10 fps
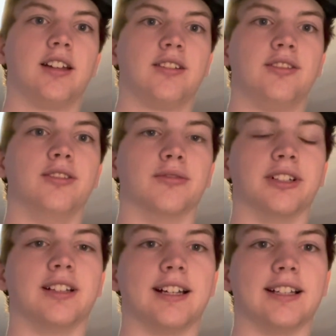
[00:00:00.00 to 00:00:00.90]
do
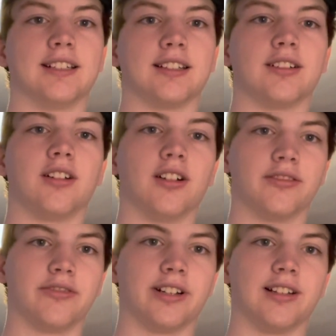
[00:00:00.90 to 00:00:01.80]
realize that there are
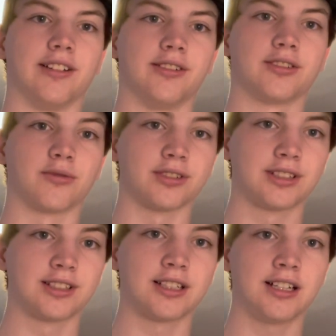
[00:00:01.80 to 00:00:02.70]
very little
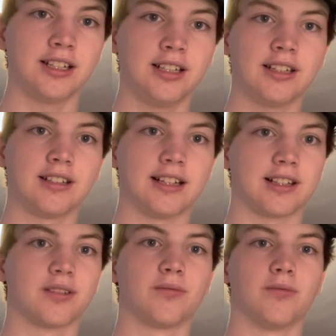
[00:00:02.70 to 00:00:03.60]
sources on it, and
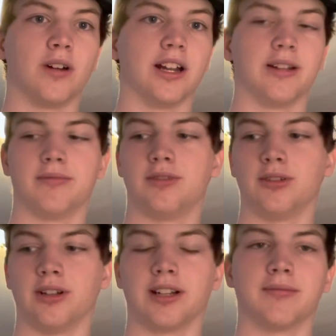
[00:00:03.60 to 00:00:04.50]
that's why I'm
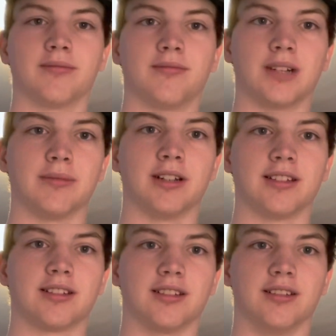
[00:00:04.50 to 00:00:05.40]
doing my
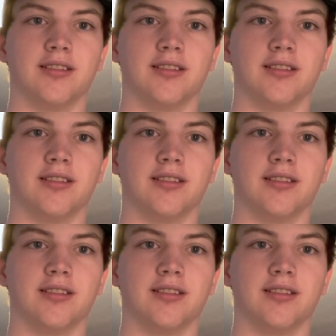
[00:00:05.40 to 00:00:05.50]
best to